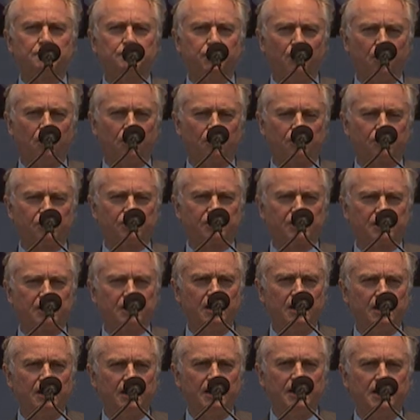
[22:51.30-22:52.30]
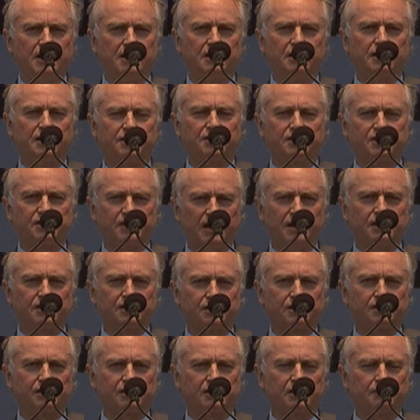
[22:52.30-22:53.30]
box in the
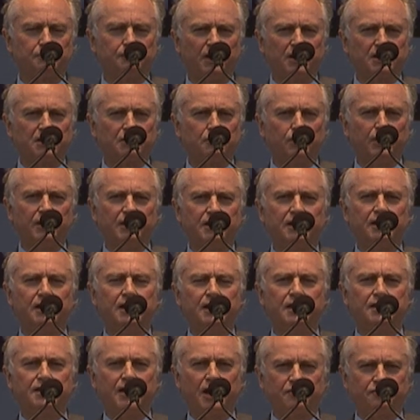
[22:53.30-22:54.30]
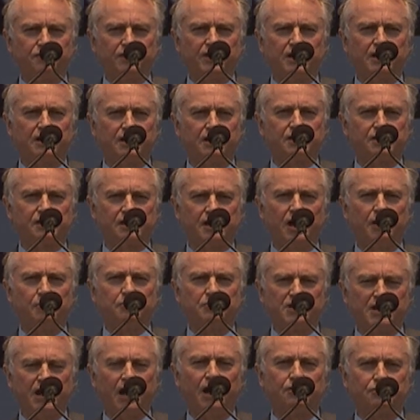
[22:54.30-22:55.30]
census. And by the way, that figure has
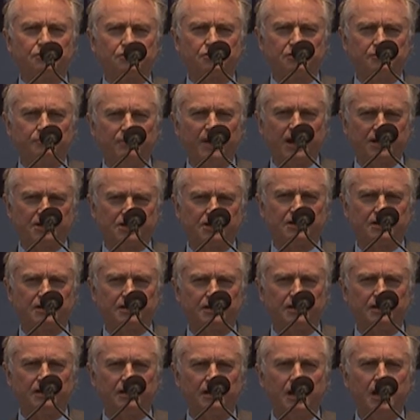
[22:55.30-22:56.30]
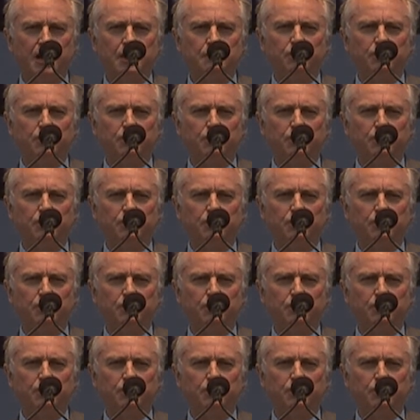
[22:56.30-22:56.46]
come down dramatically.